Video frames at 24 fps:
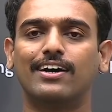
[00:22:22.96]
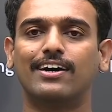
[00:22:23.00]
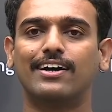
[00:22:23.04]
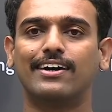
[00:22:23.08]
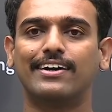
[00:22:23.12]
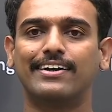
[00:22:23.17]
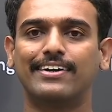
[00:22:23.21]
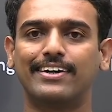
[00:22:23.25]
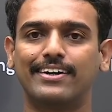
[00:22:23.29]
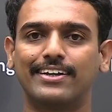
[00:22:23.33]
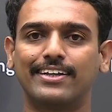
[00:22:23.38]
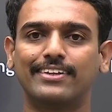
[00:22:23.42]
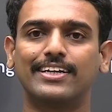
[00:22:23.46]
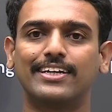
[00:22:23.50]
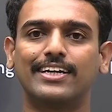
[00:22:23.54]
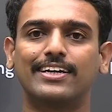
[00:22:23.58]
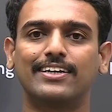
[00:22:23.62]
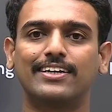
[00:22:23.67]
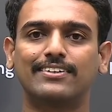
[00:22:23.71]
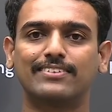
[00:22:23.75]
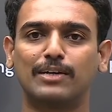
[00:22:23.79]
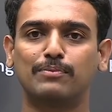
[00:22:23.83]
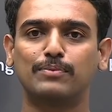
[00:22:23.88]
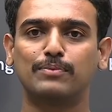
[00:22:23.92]
written that
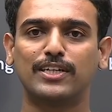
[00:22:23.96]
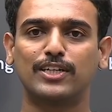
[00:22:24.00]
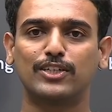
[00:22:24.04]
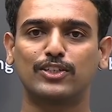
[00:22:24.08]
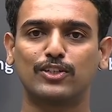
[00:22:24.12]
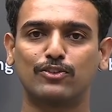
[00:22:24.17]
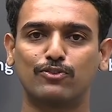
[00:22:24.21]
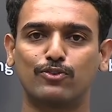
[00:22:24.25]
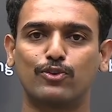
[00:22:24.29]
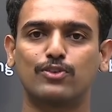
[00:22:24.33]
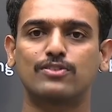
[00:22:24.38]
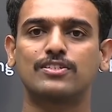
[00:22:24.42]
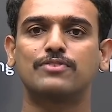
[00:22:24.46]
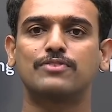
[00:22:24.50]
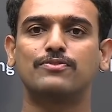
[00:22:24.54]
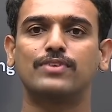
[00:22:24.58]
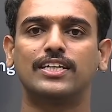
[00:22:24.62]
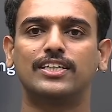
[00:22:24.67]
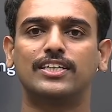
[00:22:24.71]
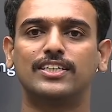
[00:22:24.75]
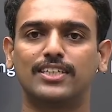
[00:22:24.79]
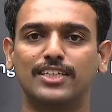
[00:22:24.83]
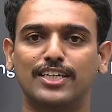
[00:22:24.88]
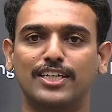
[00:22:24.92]
examination for civil
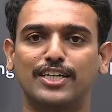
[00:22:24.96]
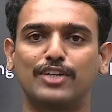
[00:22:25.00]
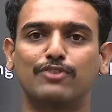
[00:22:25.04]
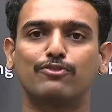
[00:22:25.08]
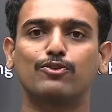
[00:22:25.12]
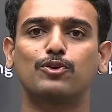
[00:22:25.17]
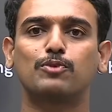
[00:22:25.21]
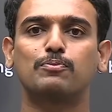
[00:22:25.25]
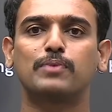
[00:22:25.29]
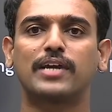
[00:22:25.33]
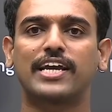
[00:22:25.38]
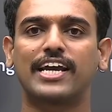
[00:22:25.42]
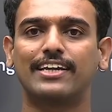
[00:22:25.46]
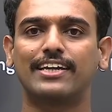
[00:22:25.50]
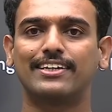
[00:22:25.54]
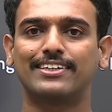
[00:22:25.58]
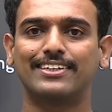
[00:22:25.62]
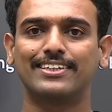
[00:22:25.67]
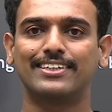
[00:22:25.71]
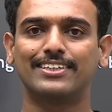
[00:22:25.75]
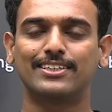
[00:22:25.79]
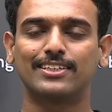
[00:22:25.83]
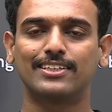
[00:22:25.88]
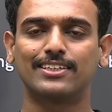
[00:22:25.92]
engineering, for mechanical
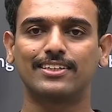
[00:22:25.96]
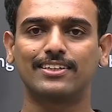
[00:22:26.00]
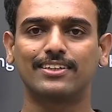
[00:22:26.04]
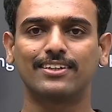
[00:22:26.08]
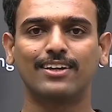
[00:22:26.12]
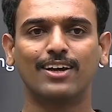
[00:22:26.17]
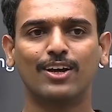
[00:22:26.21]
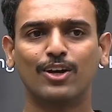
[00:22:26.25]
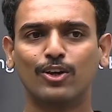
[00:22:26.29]
engineering.